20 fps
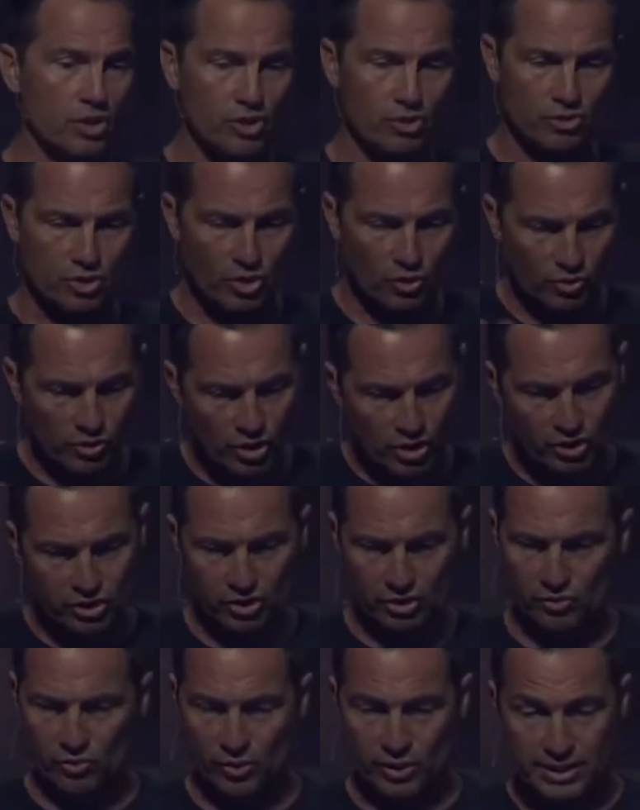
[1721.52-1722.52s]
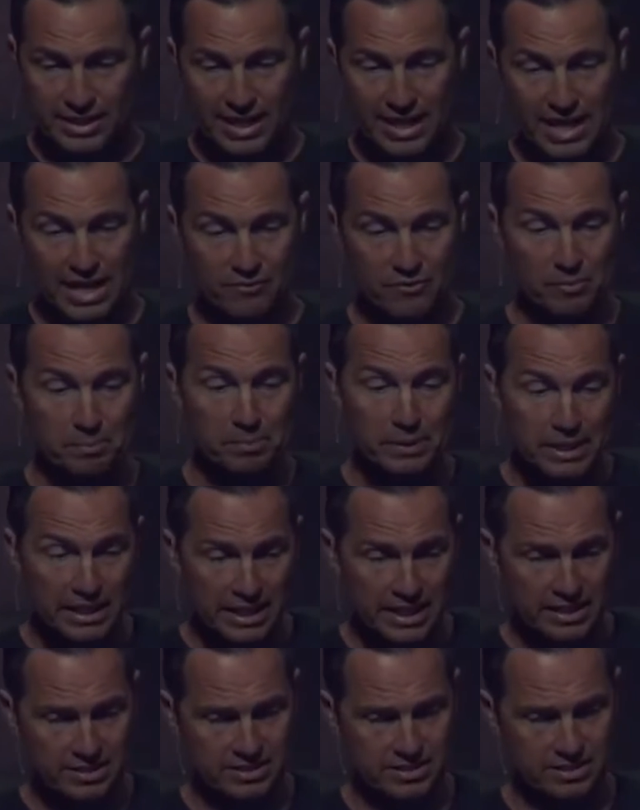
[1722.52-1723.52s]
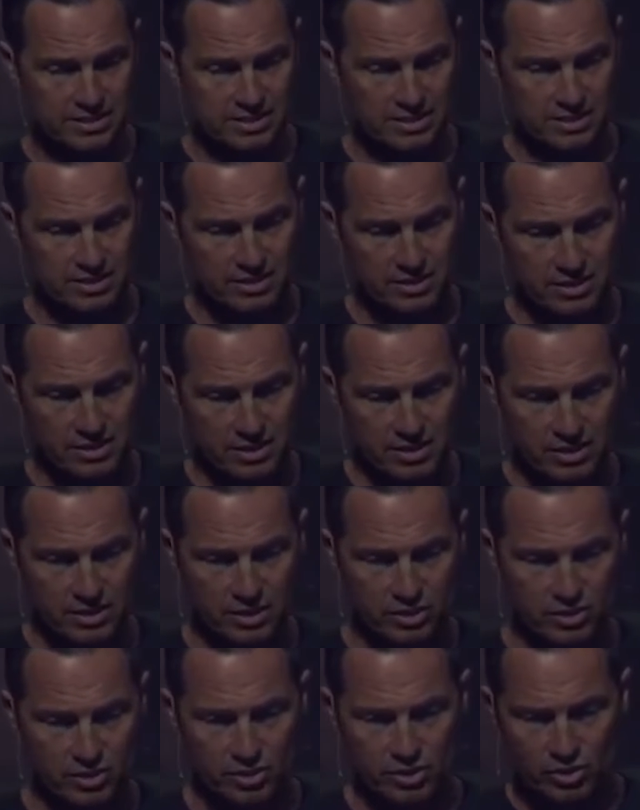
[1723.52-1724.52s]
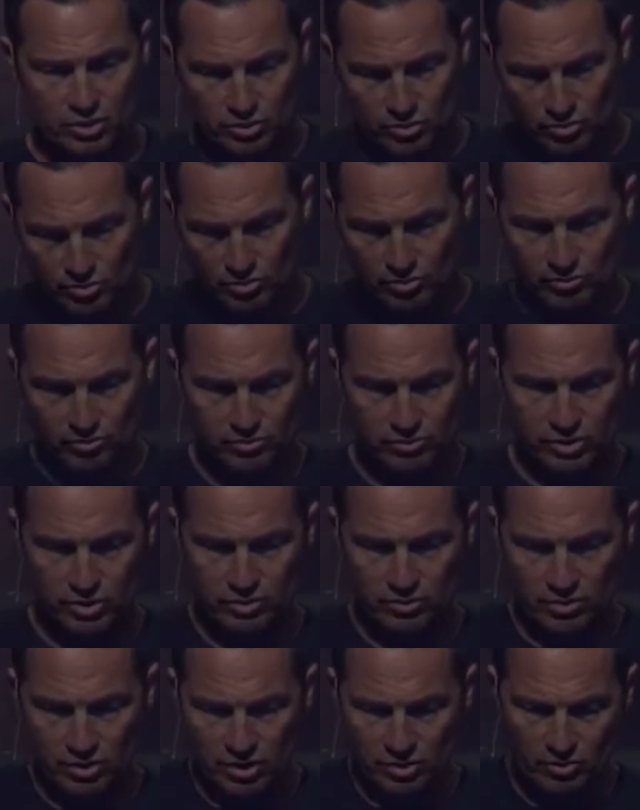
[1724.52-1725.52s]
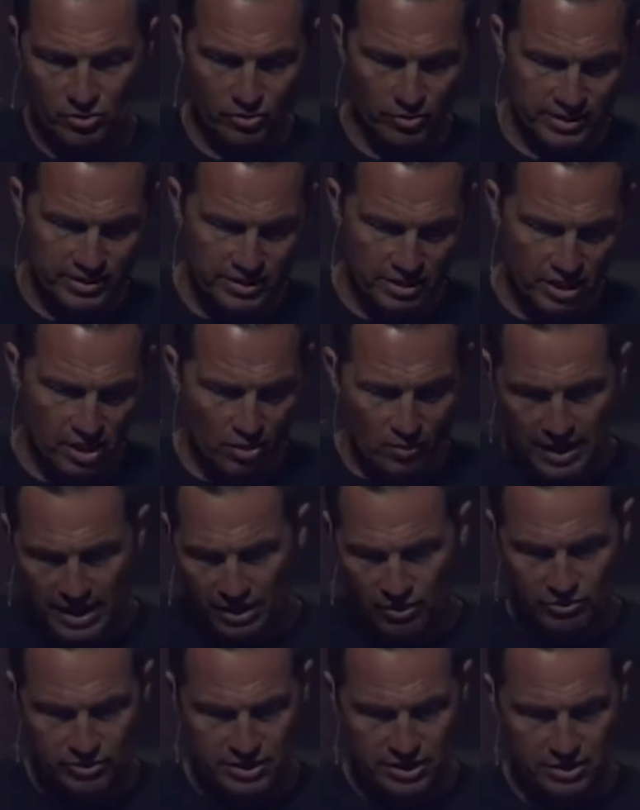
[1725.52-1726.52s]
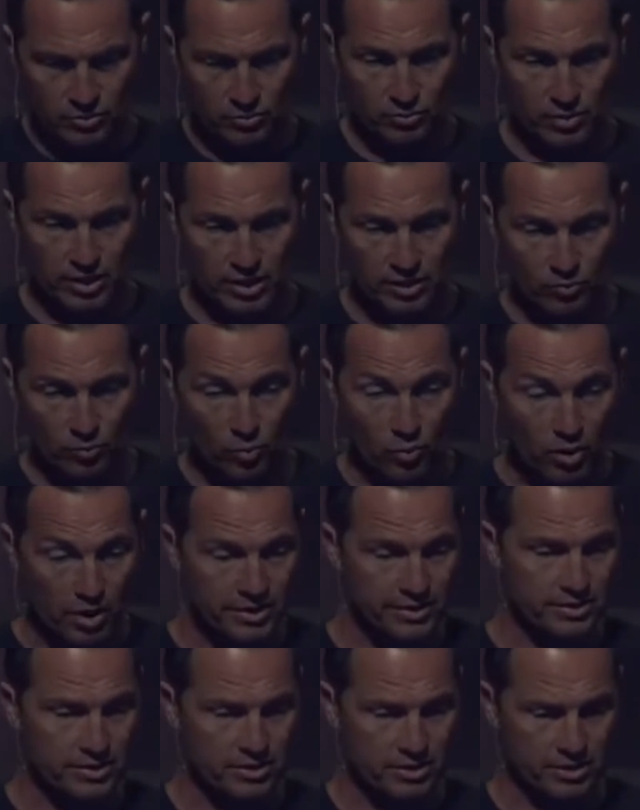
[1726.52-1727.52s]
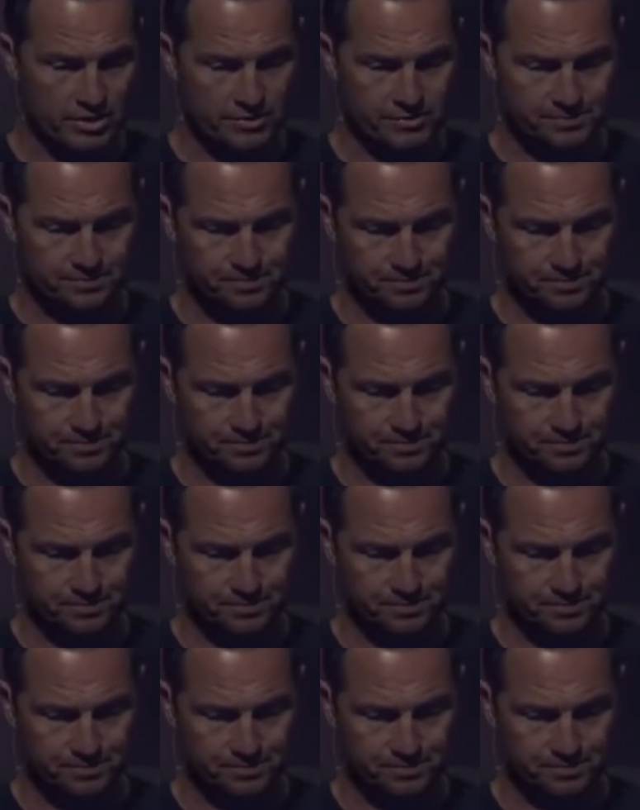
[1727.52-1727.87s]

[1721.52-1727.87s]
you're no longer going to have a place. You, you, you are going to go out and, and wander.